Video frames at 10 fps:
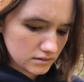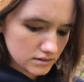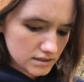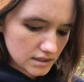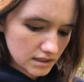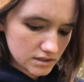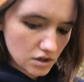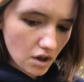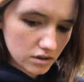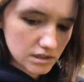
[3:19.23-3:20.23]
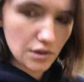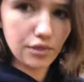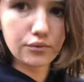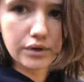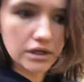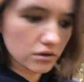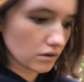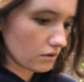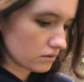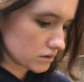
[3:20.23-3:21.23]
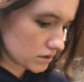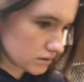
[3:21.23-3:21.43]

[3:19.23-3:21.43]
it's like as tall as a 3-year-old.